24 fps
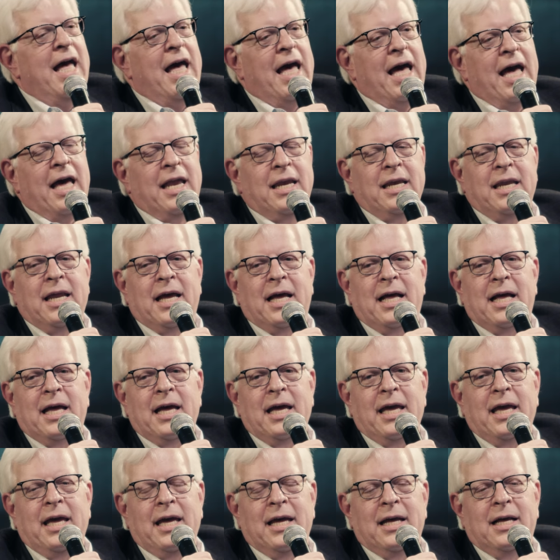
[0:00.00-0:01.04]
And
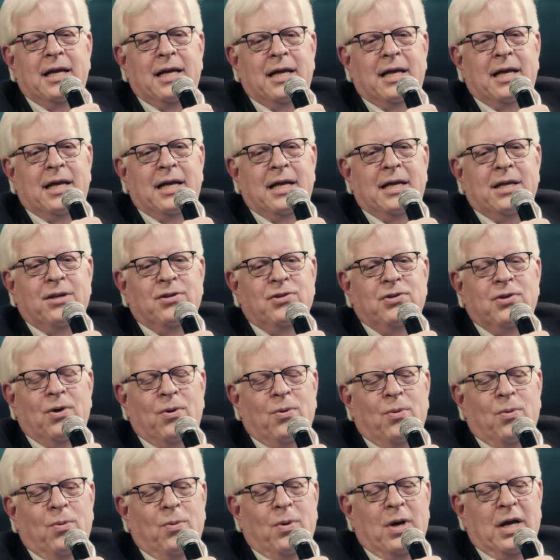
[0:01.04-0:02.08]
I, uh,
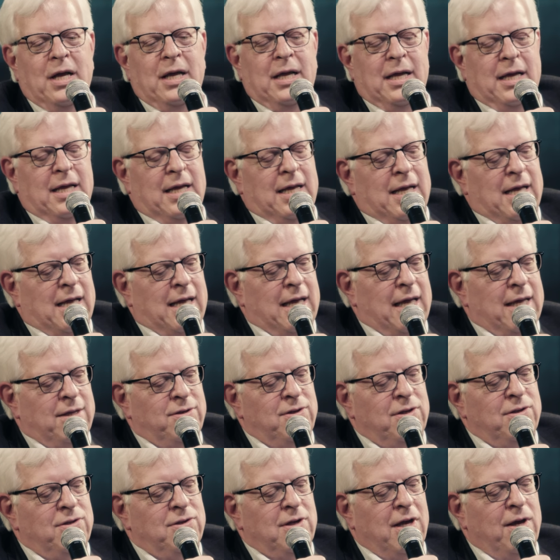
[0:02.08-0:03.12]
so uh, I,
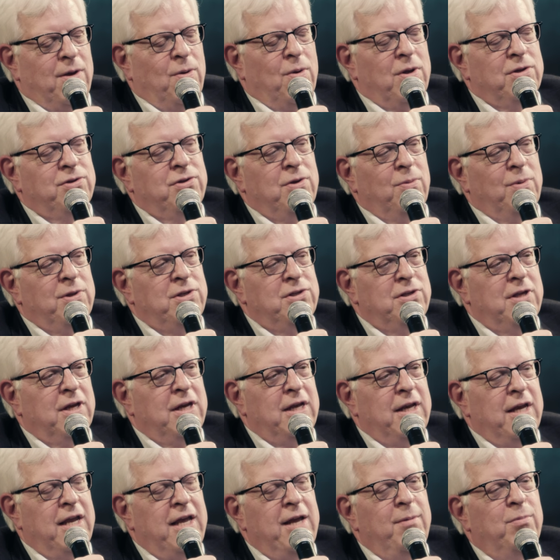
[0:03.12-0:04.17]
since I also had
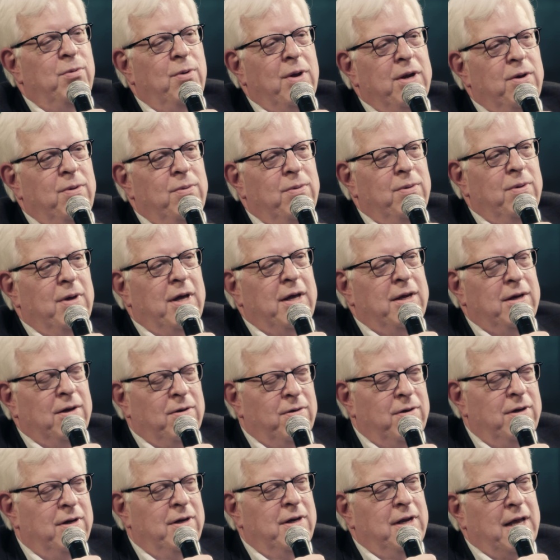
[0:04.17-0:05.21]
studied Hebrew, I knew I
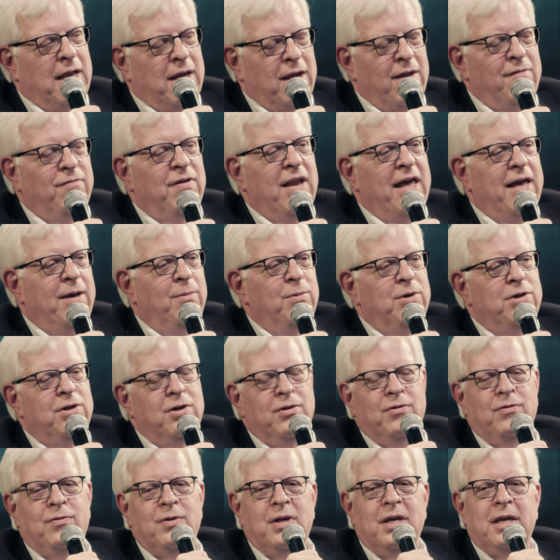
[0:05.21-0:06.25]
learned, I love
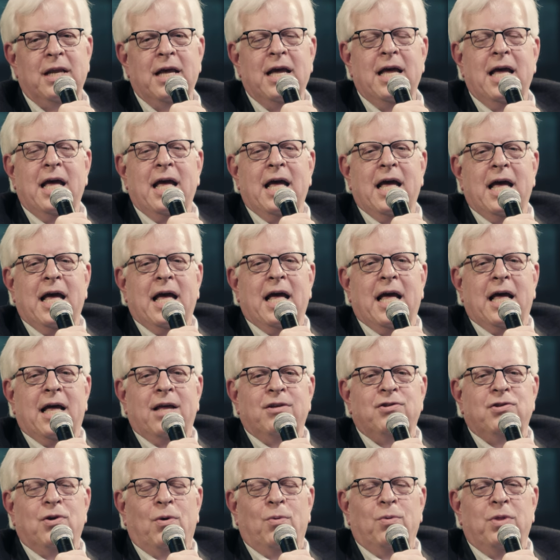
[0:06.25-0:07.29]
languages. And
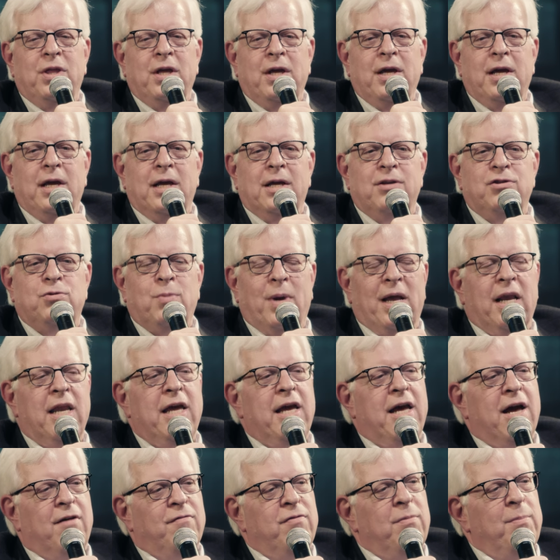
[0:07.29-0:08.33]
so the Israeli
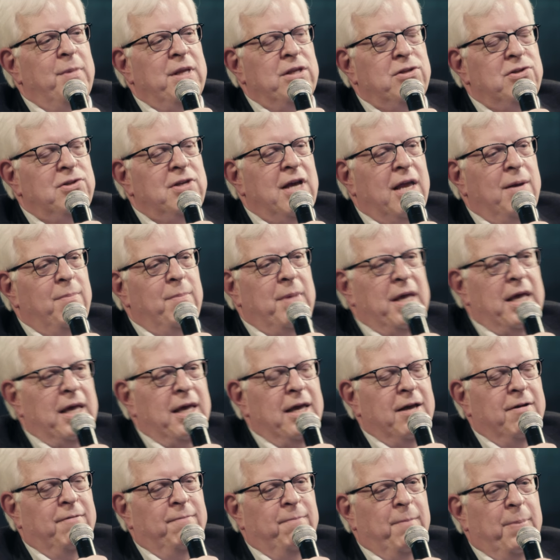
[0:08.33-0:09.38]
government sent
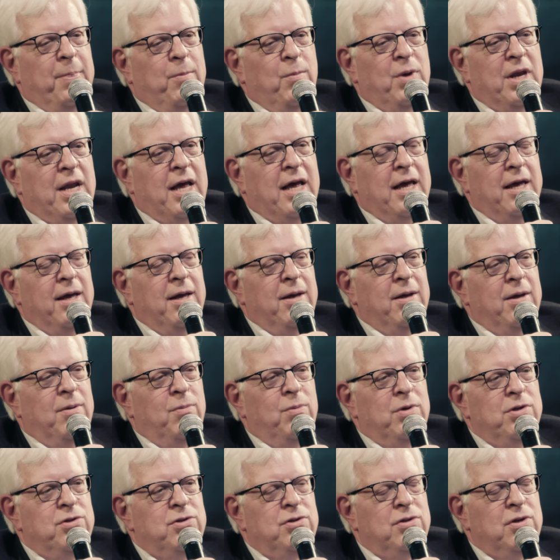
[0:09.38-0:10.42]
me, when I
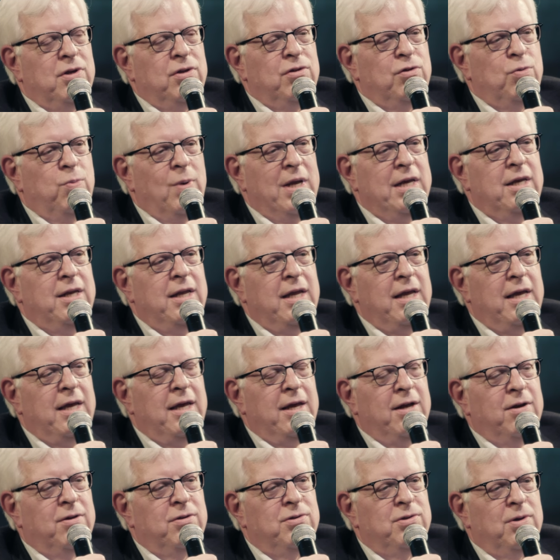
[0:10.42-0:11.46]
was uh, 20
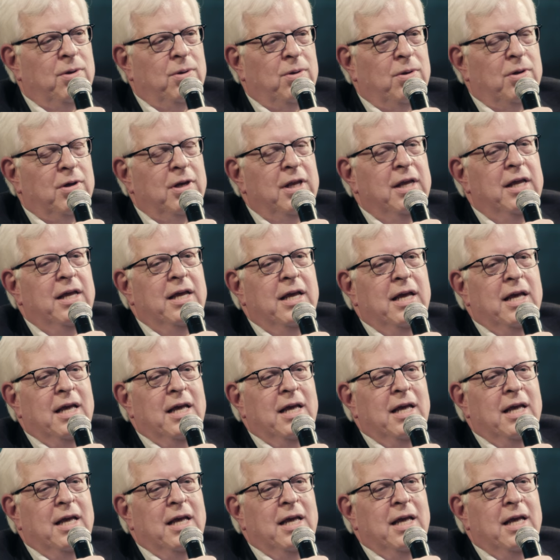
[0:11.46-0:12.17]
years old,